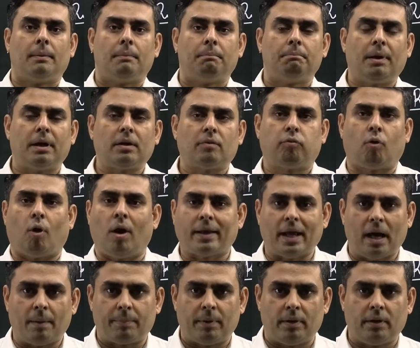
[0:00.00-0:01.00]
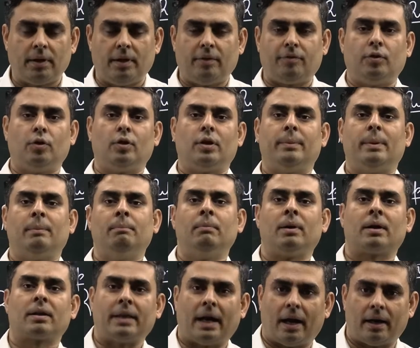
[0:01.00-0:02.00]
But what happened, if you
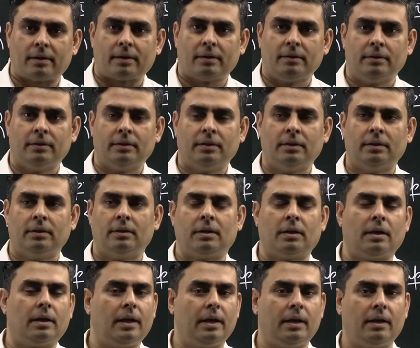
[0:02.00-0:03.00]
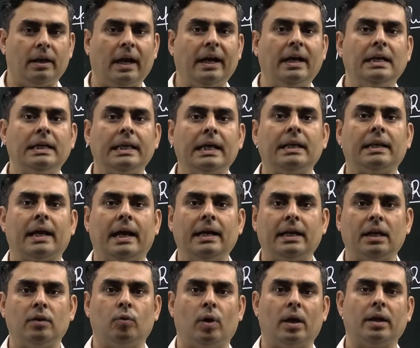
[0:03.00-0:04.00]
remember that, in
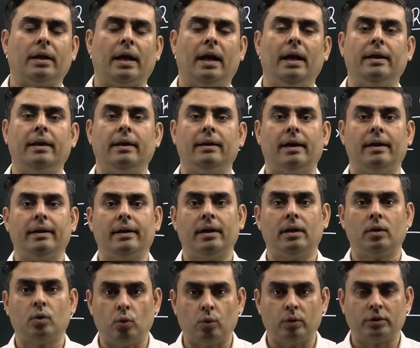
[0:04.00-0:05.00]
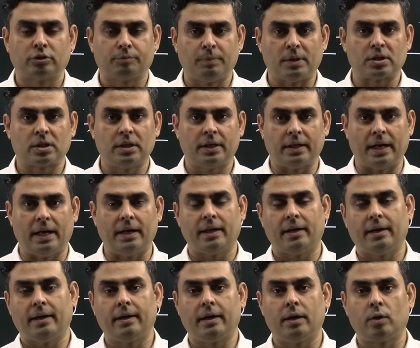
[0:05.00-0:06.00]
1991, 1992, especially in
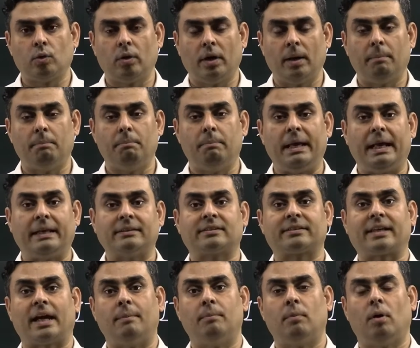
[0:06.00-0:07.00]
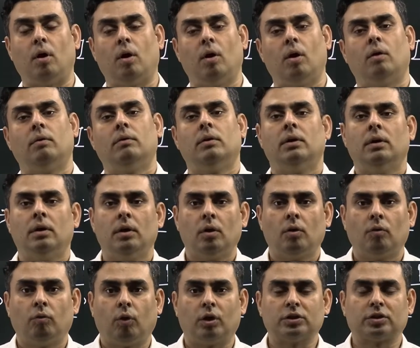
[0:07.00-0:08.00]
1992, a big scam
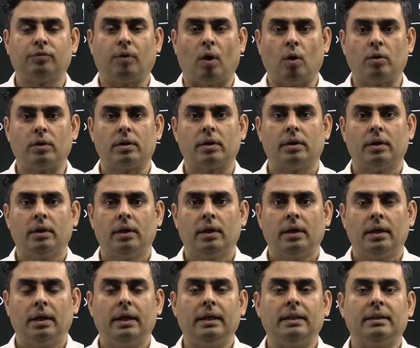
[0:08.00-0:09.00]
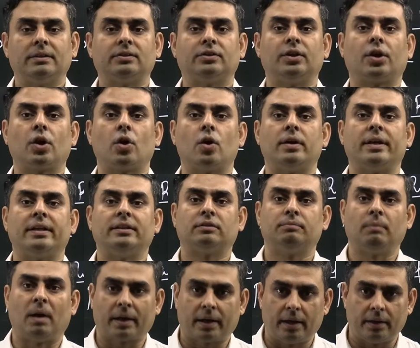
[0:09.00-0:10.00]
was found in the securities
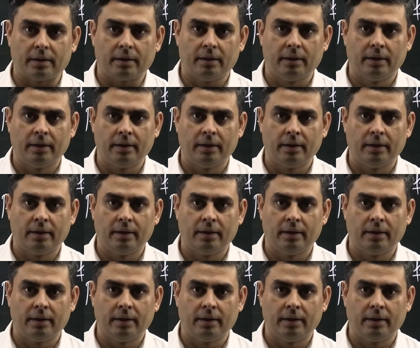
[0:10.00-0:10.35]
market.